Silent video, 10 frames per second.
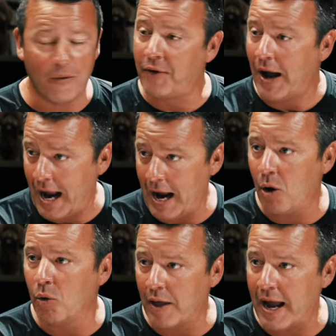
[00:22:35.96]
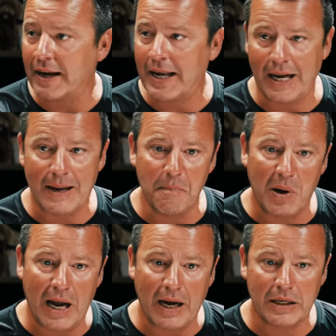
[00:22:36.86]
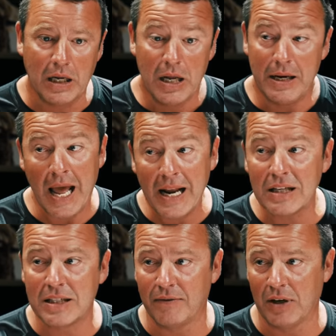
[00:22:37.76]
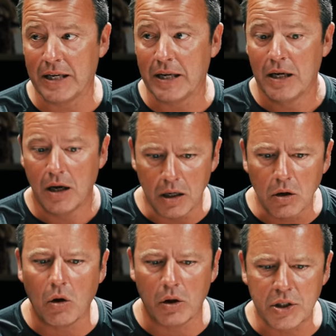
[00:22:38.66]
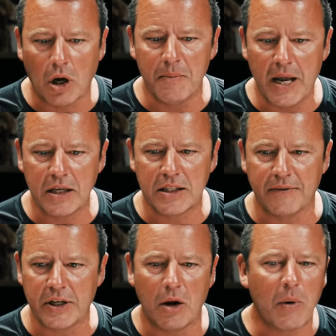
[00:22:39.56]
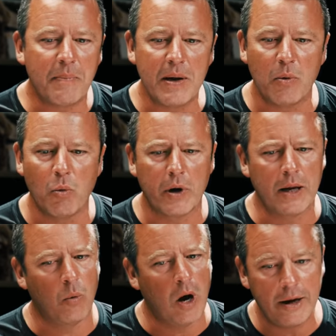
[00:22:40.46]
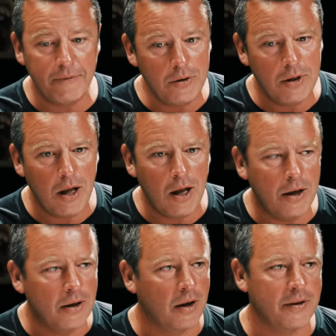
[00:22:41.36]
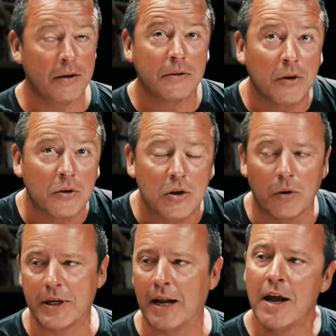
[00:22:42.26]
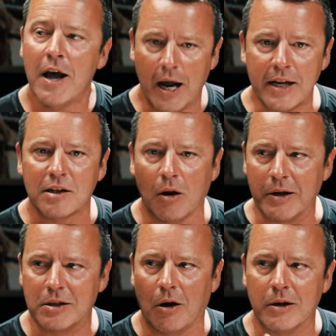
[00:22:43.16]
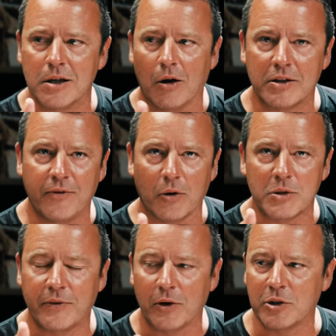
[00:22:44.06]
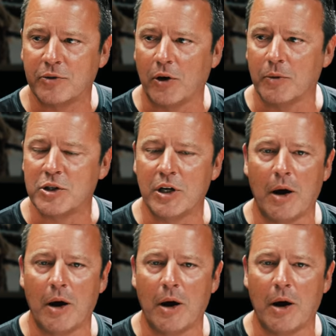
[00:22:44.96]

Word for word: for how that can impact negatively. A lot of time negatively, you know, where people walk in, what have you done? Like that, and dogs holding down, and it's likes, followers, followers, you